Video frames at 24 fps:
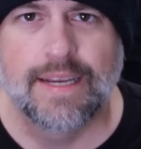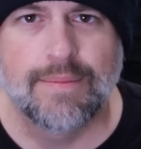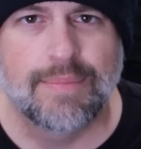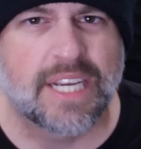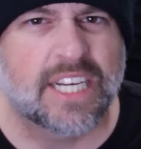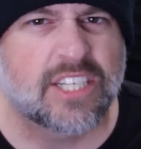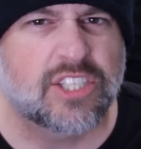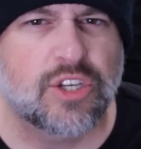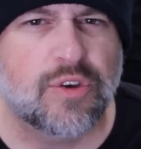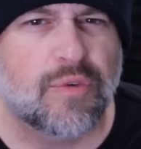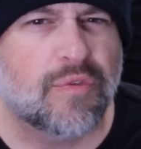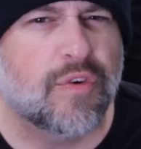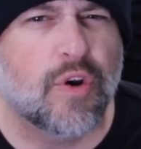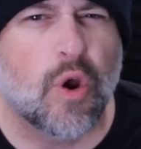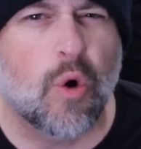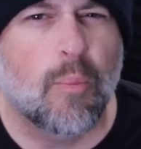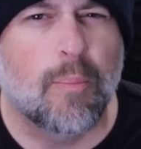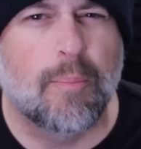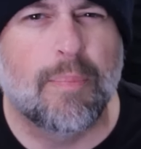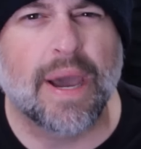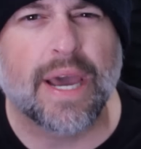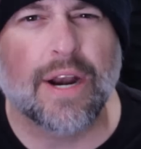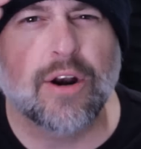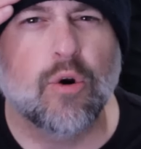Because you have no
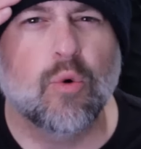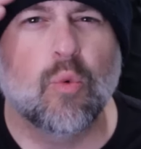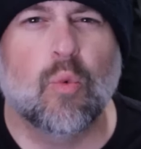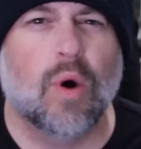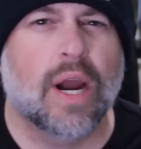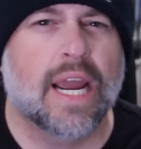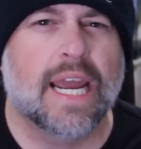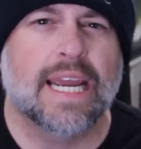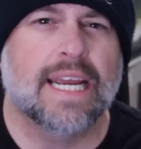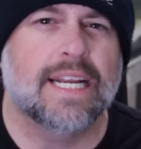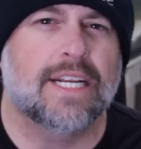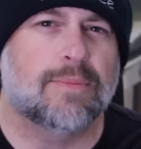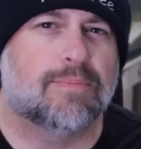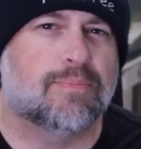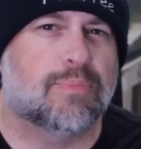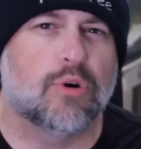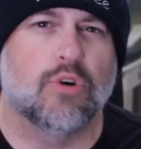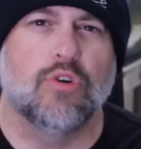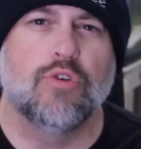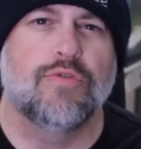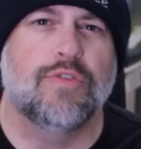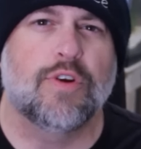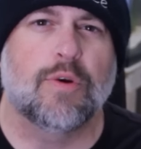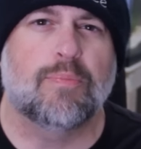better way to
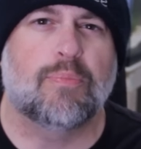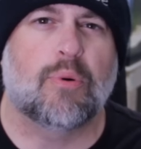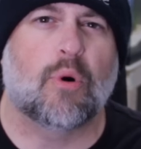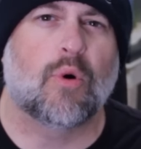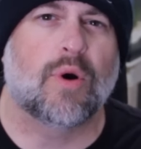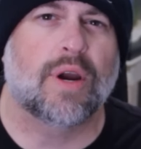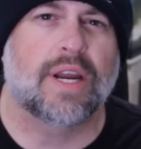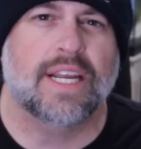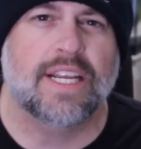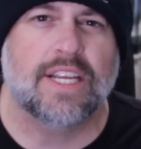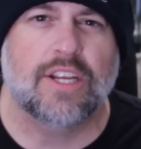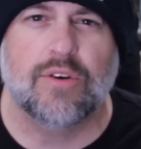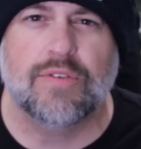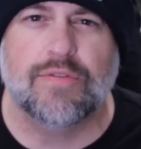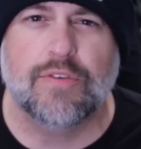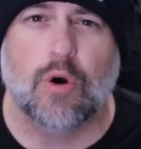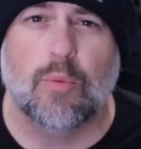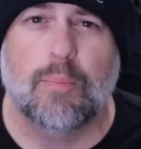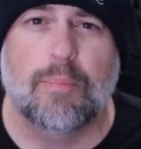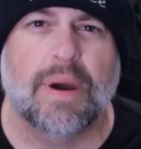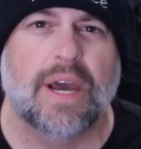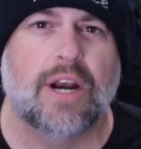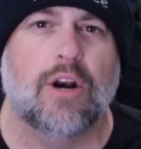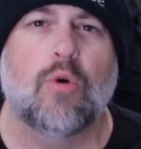prove your point? You have no
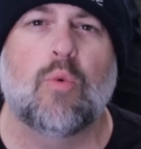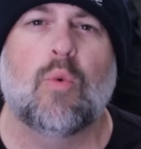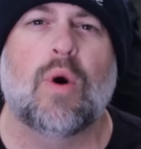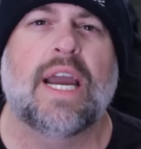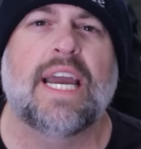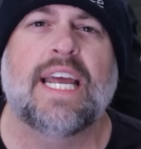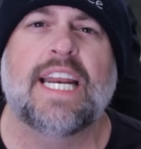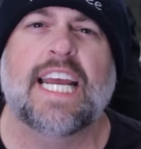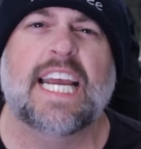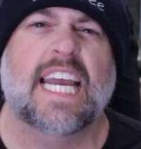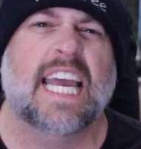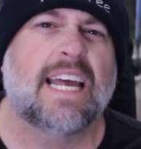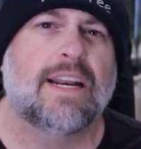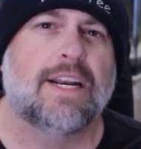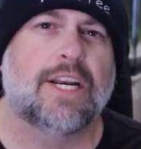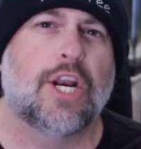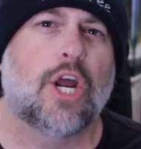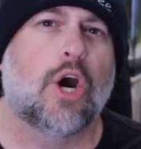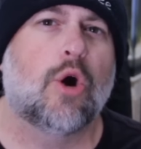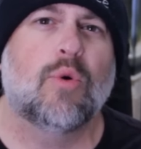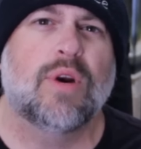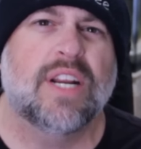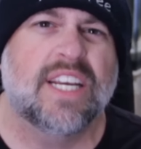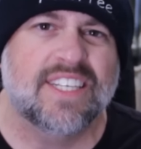better way to get
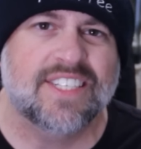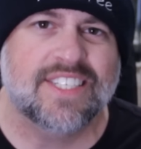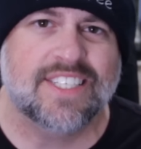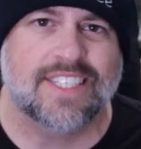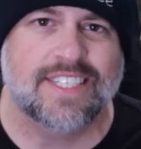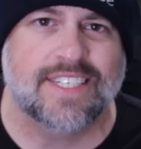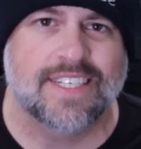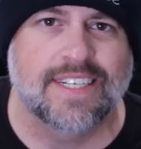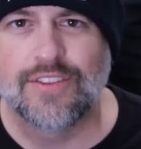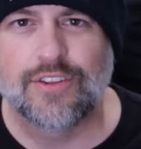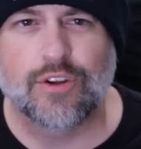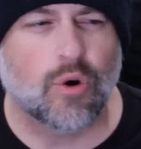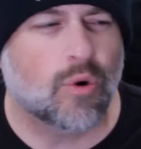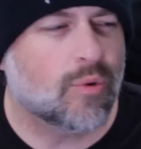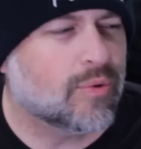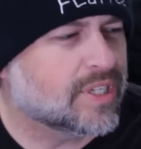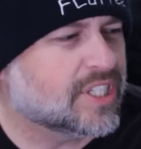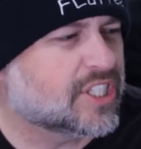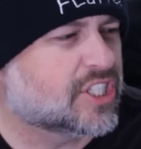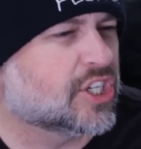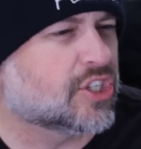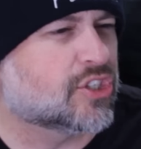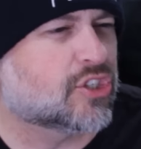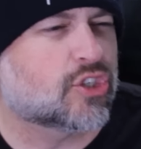noticed? They're
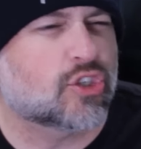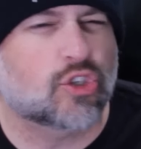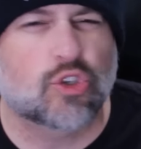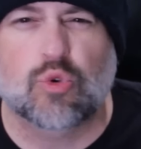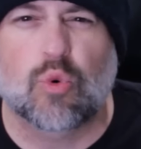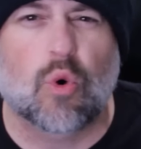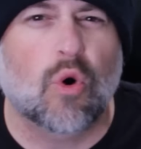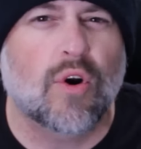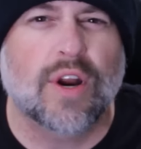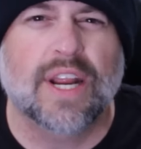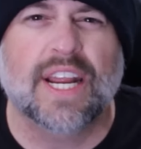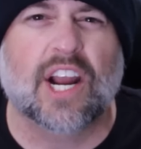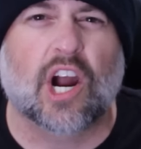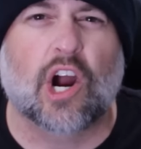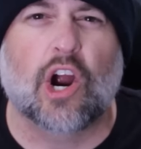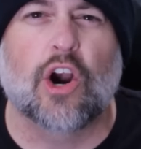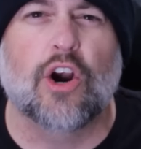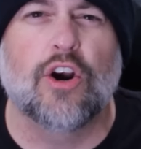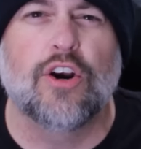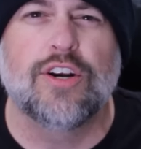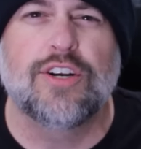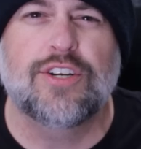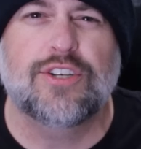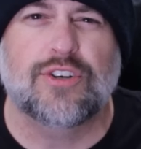always destroying
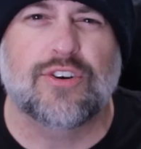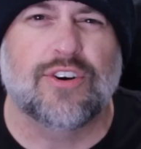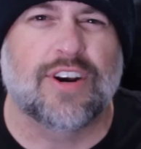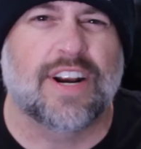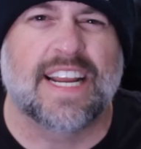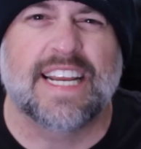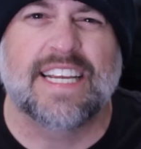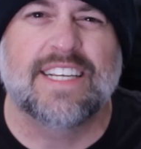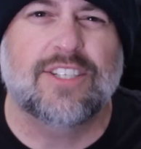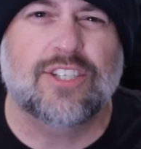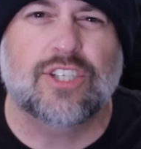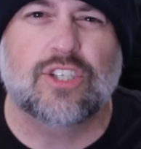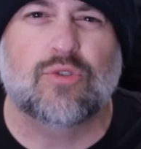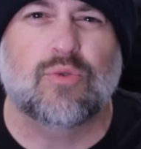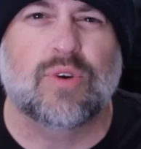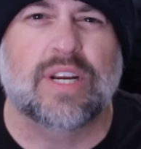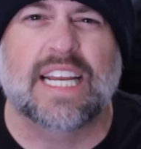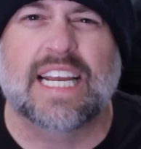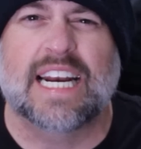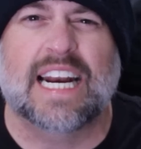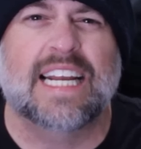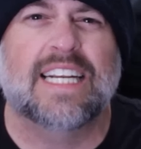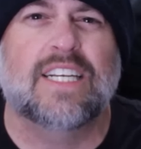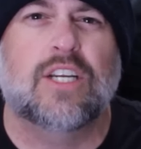art or history,
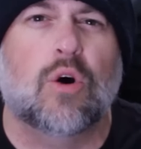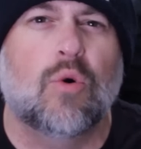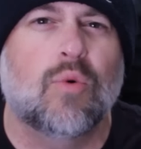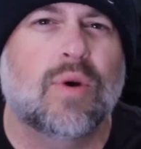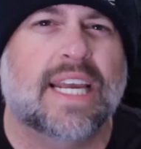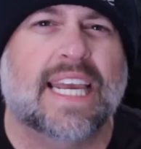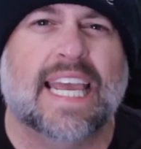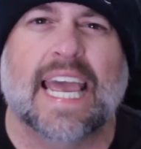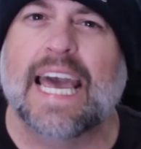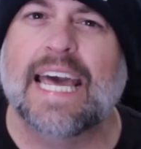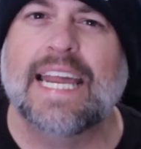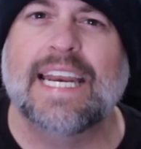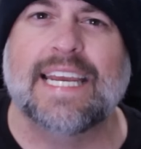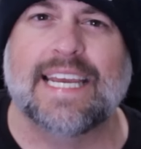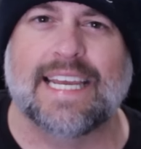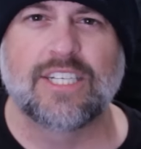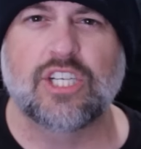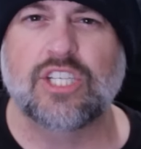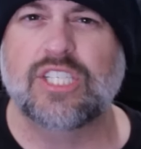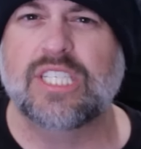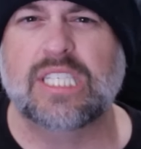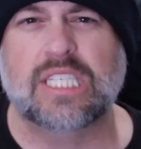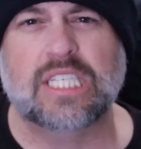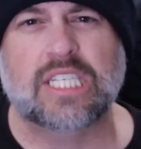and I don't get it.
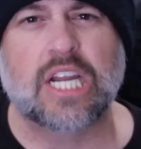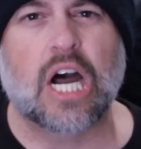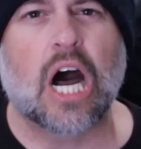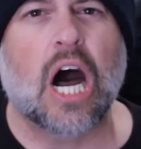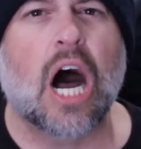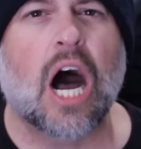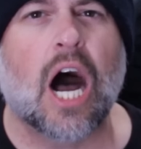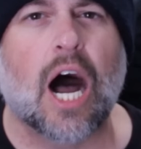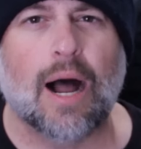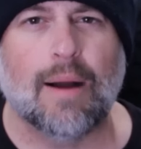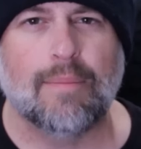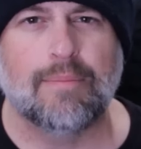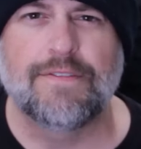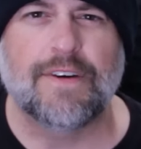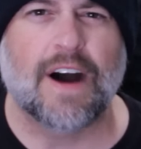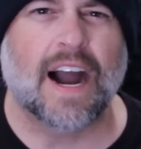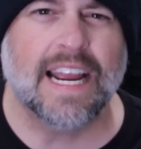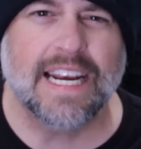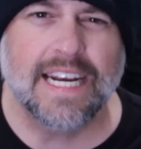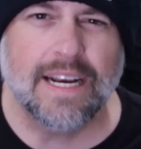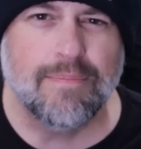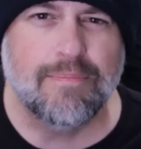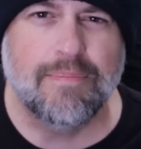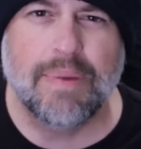Just stop.
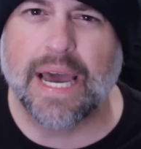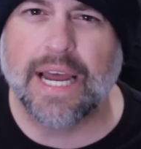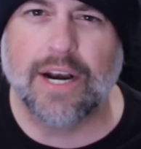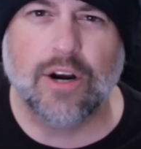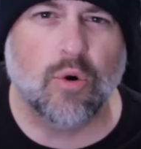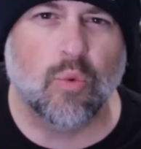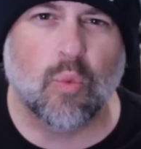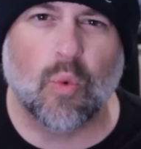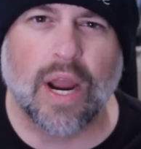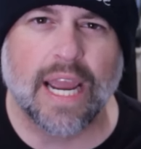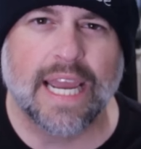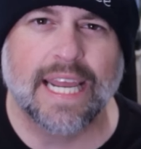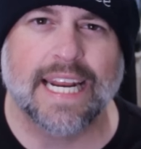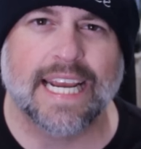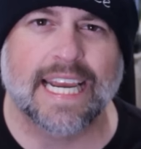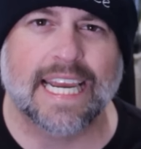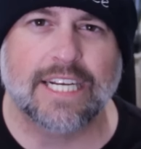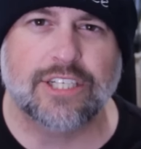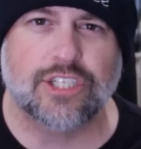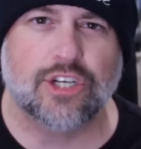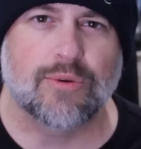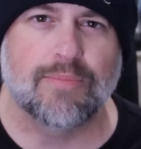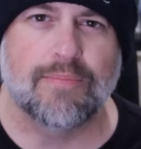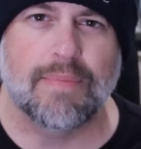Find a better way to
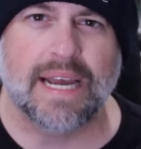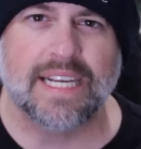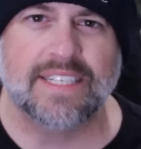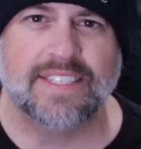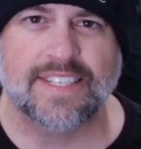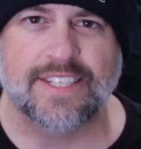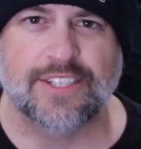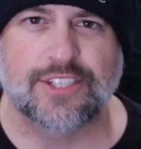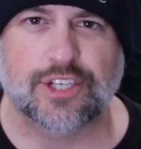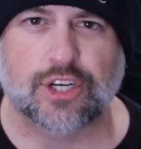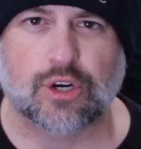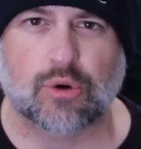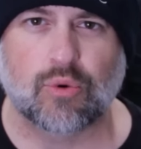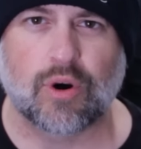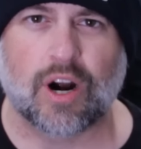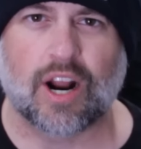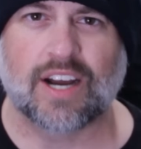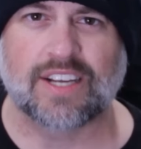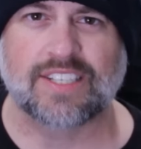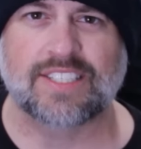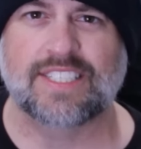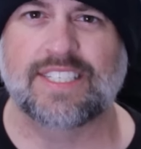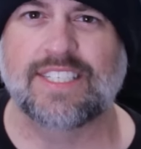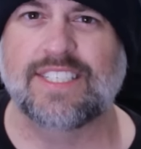get your message
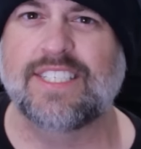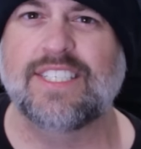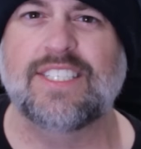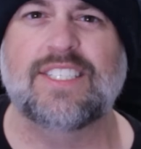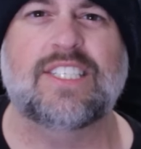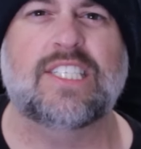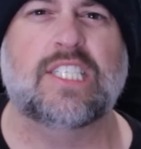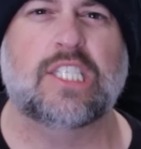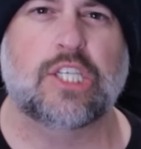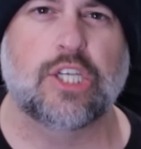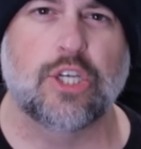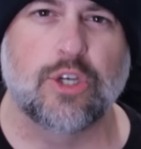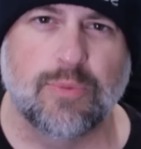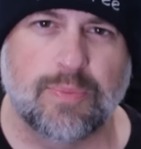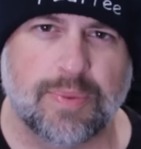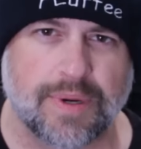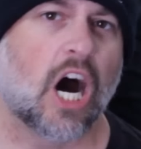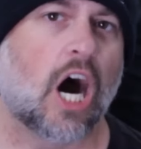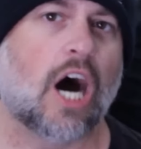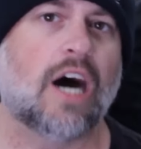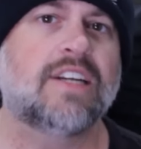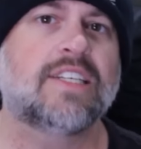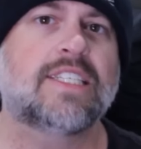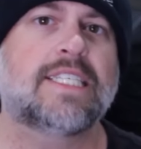across. This is
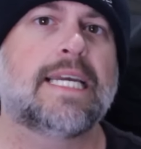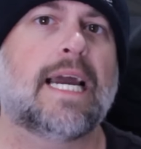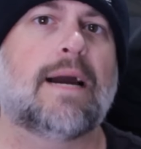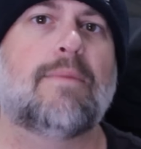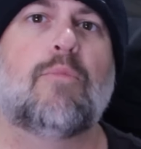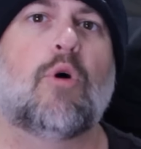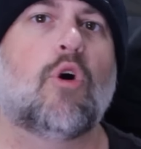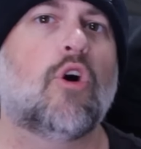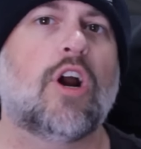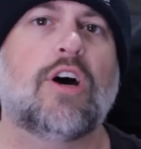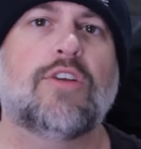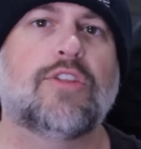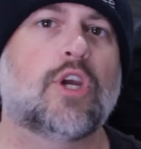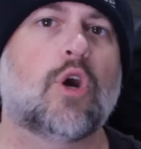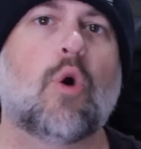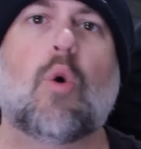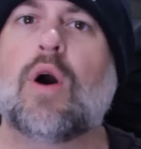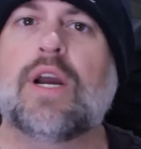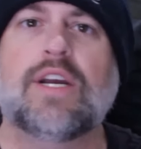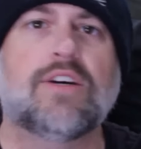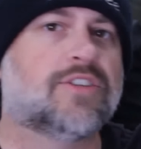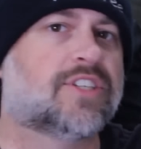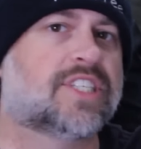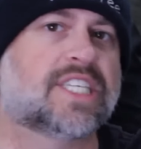stupid. Honestly, I'm more on the
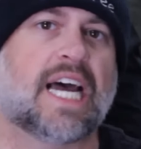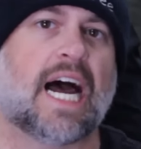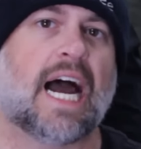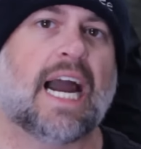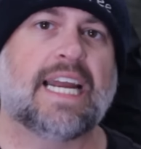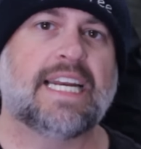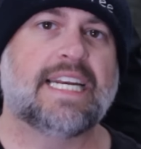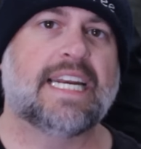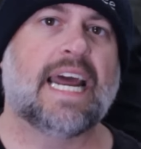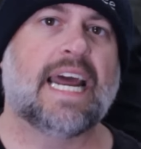oil side